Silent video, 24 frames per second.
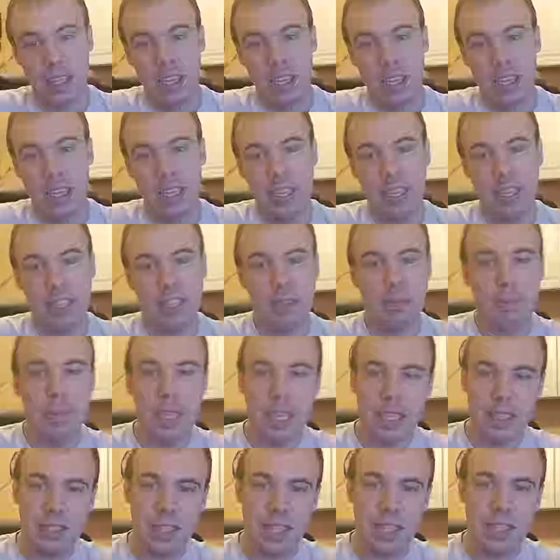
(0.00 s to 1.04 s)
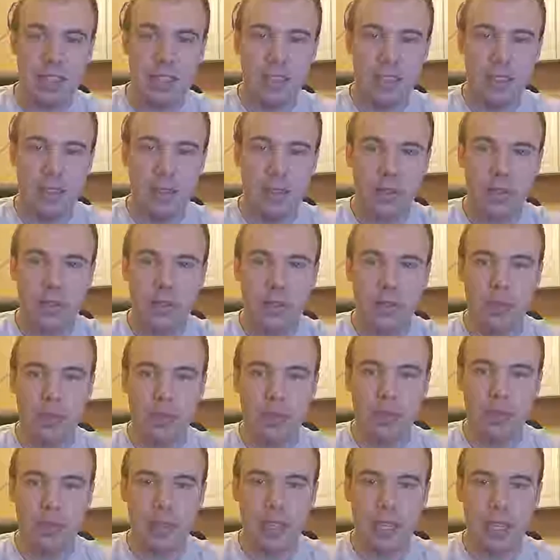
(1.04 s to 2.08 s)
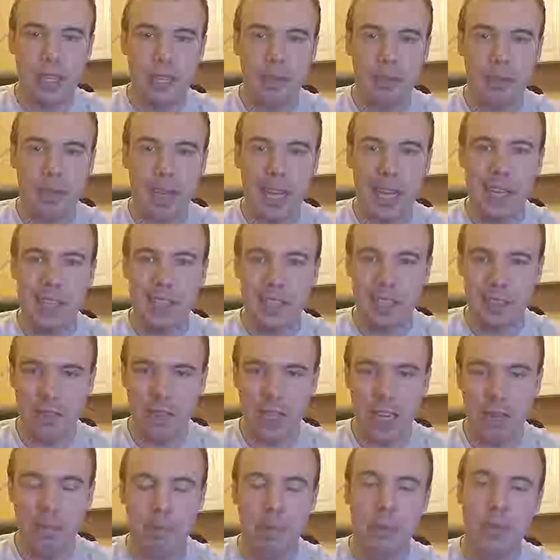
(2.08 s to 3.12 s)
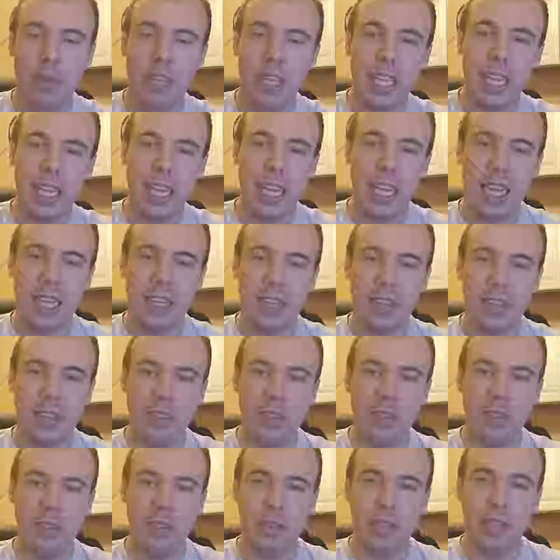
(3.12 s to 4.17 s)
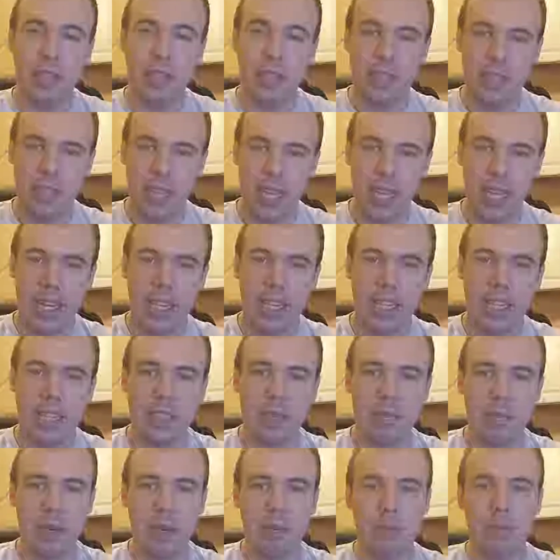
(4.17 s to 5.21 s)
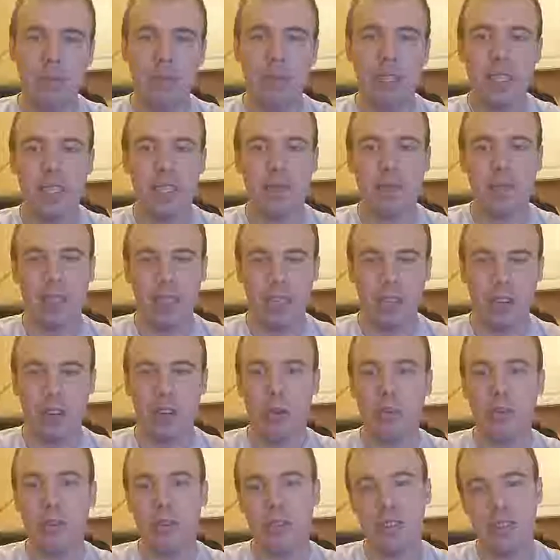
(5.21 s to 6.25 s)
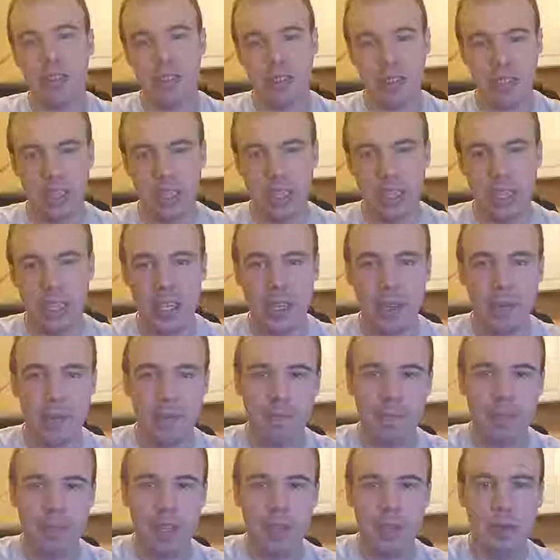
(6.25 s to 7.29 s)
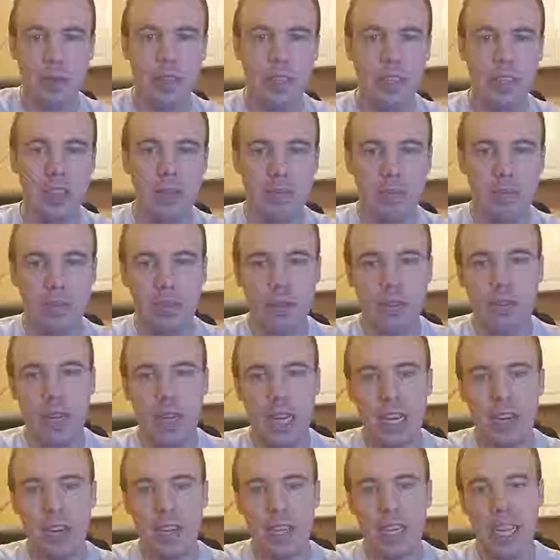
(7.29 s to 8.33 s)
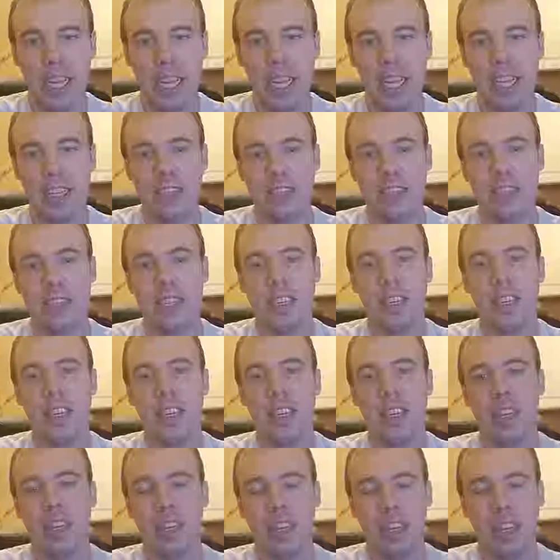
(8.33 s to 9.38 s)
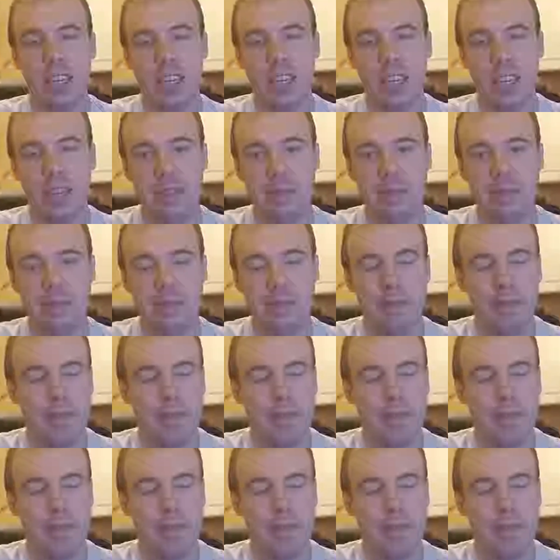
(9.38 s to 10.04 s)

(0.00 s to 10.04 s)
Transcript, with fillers: It doesn't make sense to um, ask of that. But what they can do instead is probably something almost as good, which is prove how it can't um,